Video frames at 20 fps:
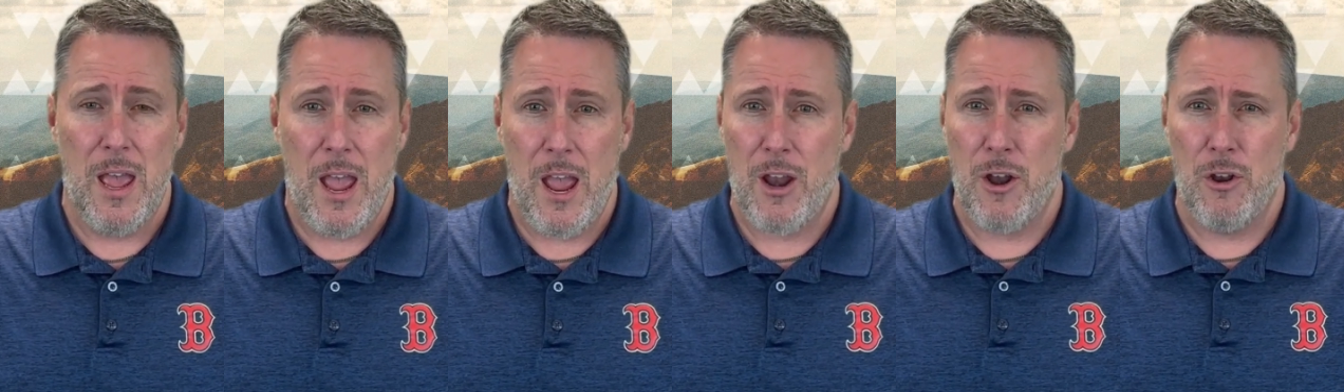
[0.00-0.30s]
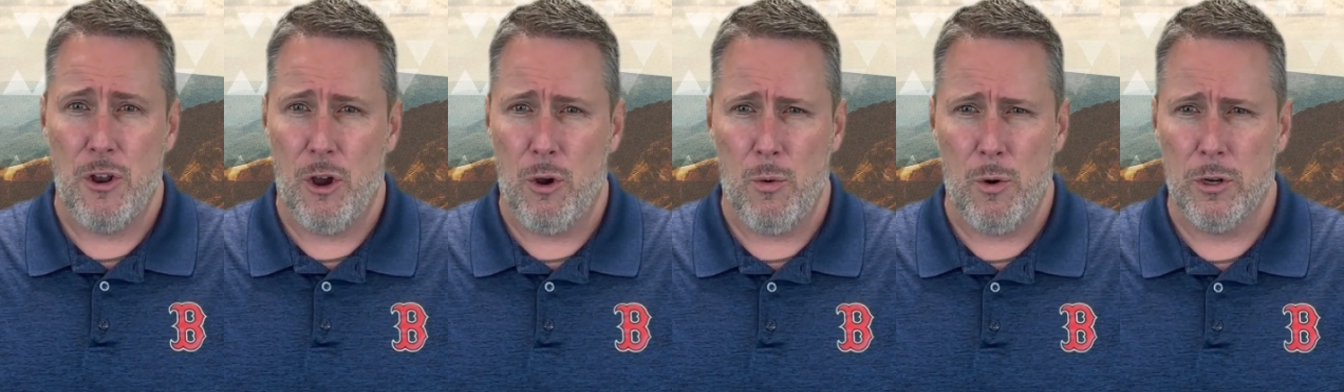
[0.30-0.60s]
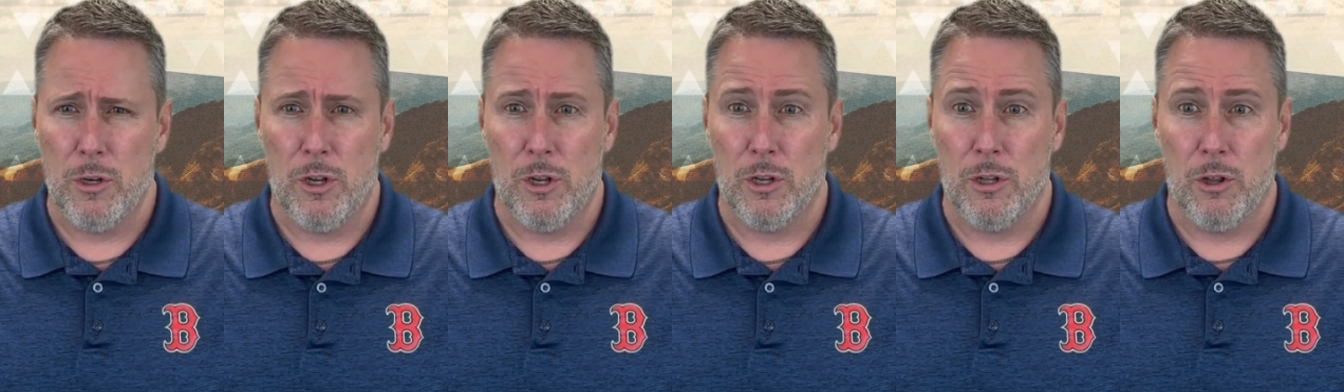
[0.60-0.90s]
And no
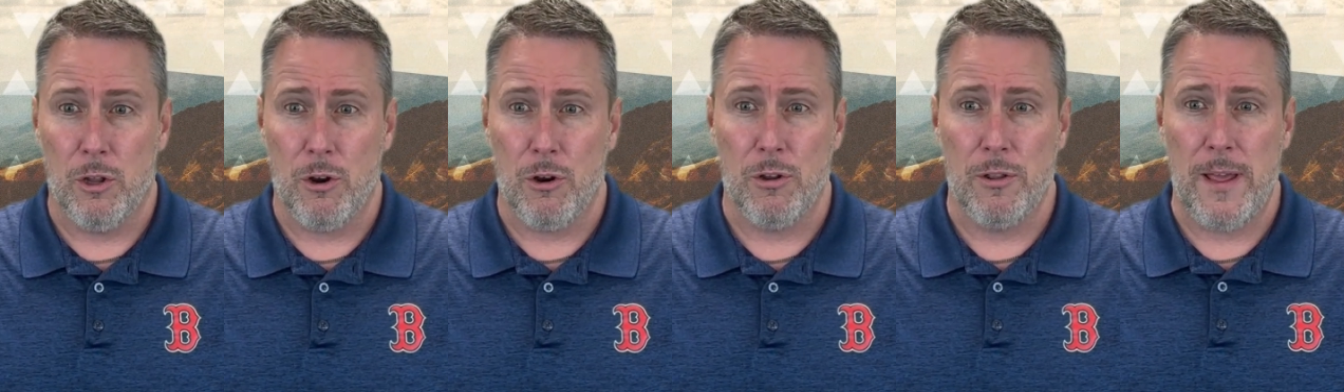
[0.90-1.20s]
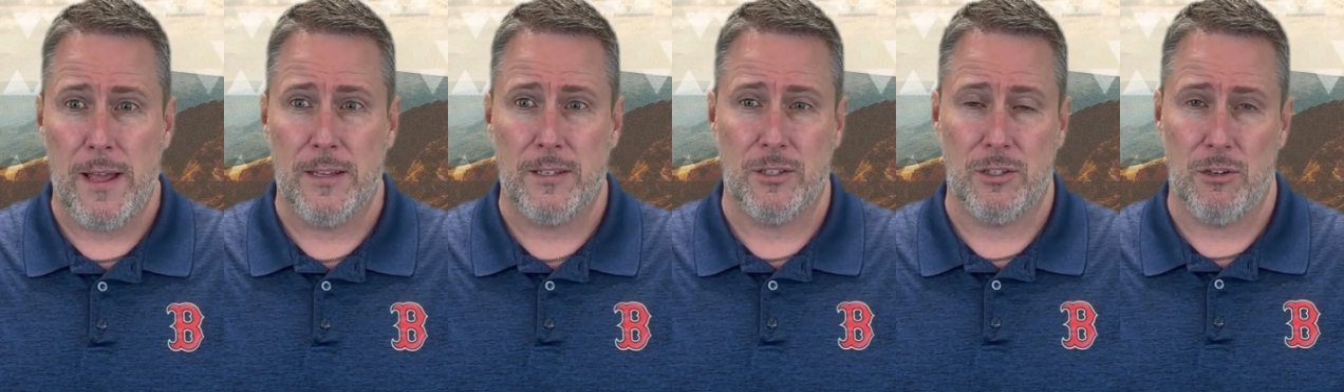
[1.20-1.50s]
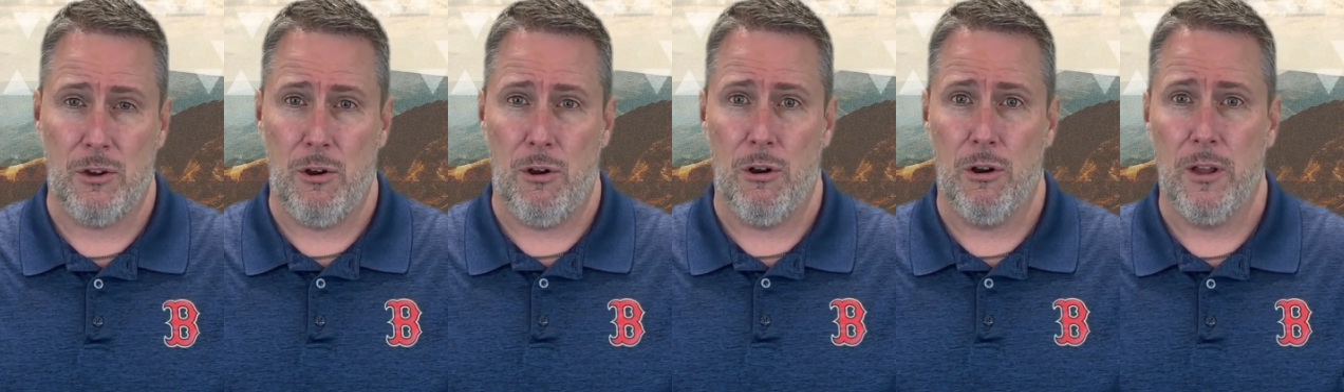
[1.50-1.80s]
one could learn that
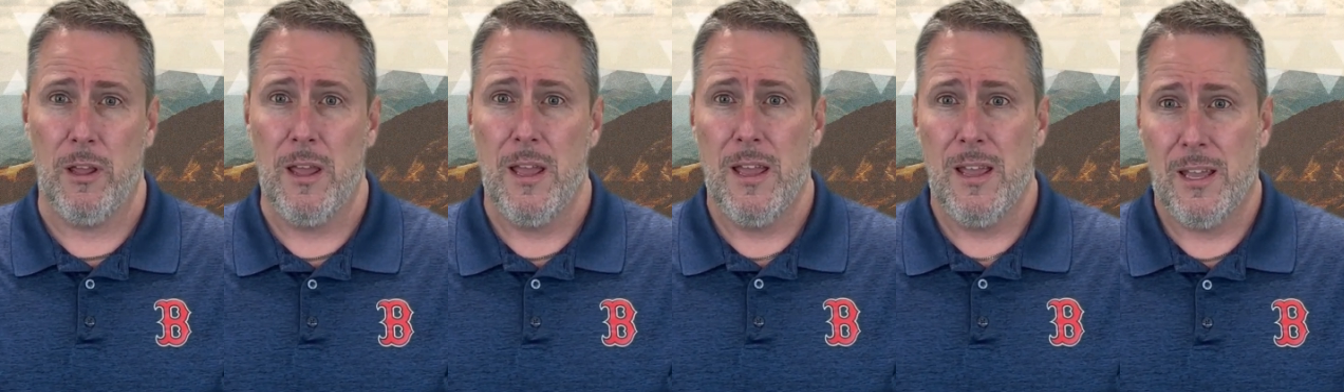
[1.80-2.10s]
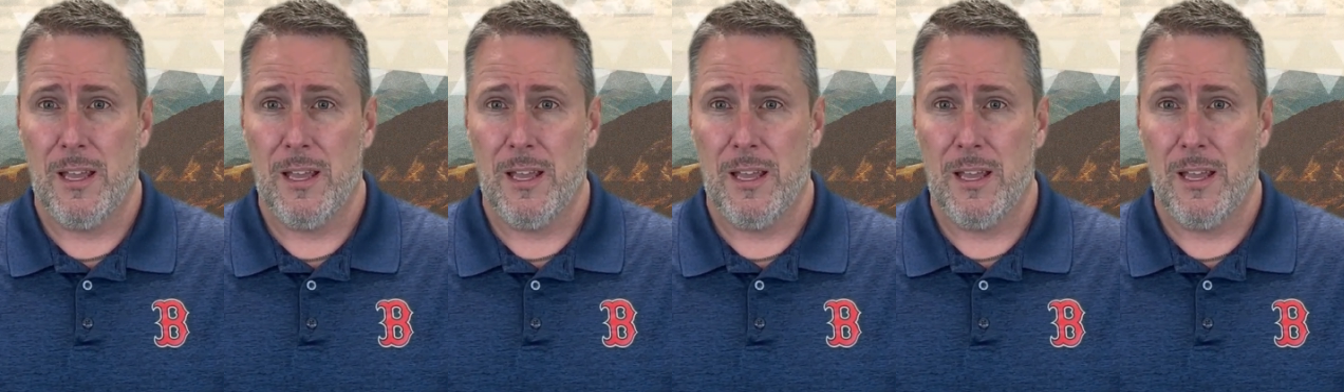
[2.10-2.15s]
song